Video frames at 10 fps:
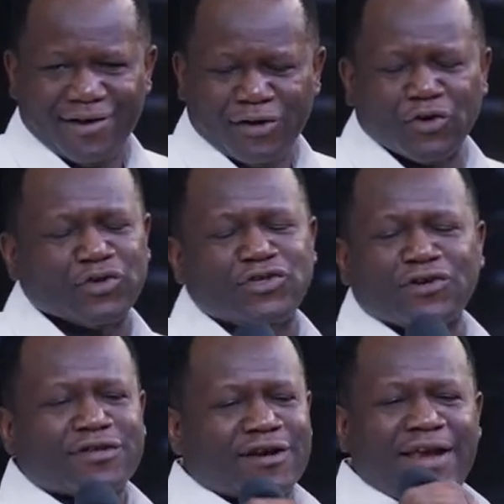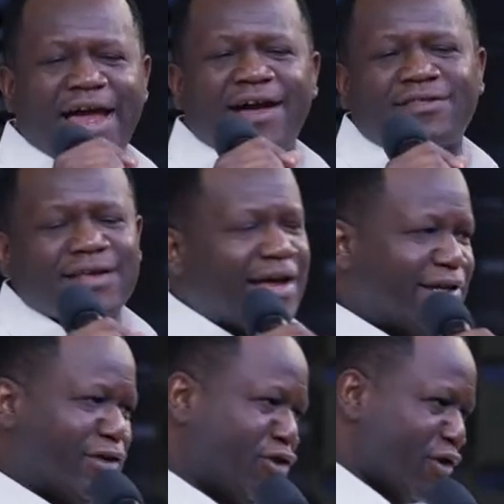So just relax and
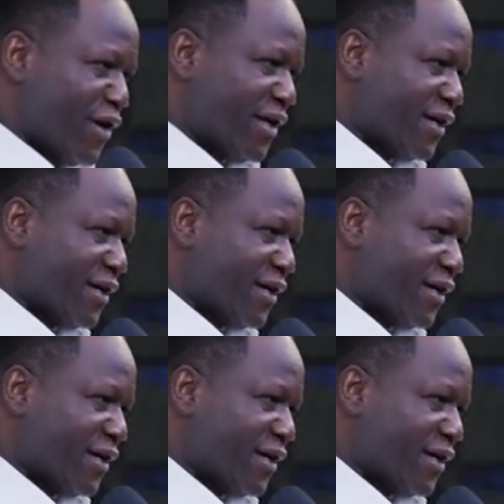enjoy.